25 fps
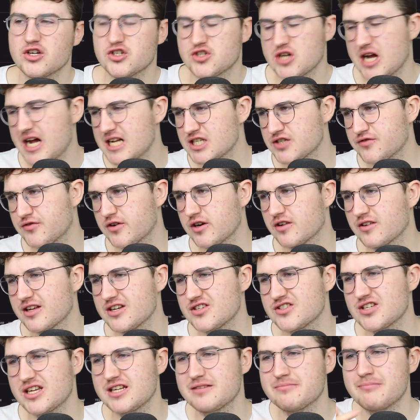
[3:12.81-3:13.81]
Transfer
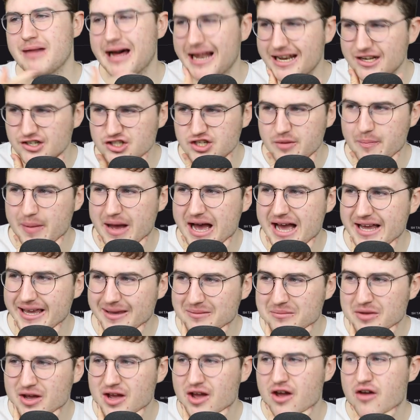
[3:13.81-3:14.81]
listed, managed to bag
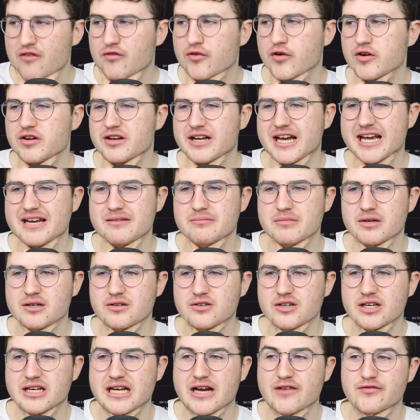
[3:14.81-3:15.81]
him for $9
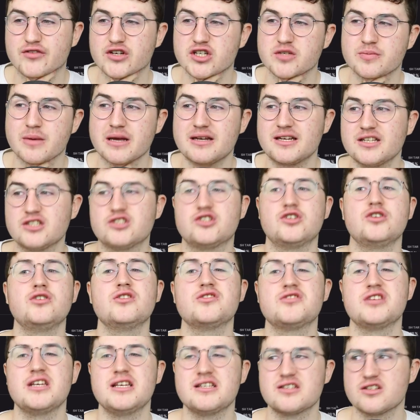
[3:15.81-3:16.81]
million after spending 2
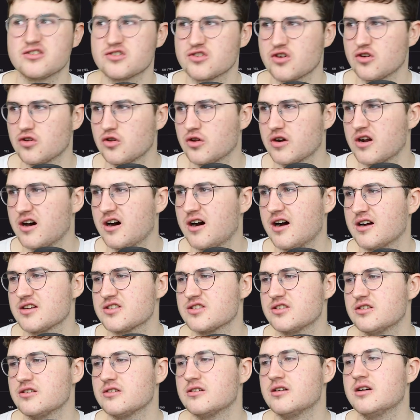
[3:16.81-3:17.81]
seasons on loan at
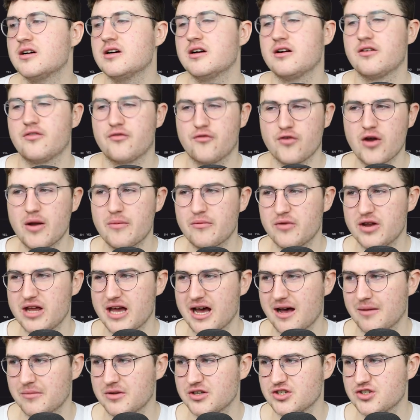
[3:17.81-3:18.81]
Arsenal from
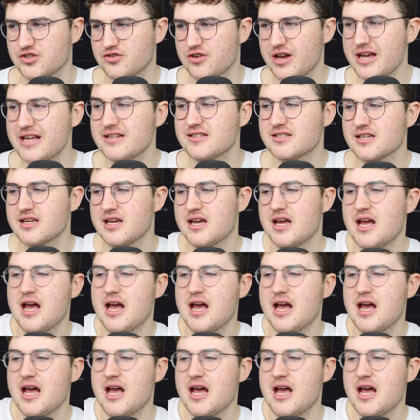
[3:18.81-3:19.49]
Real Madrid.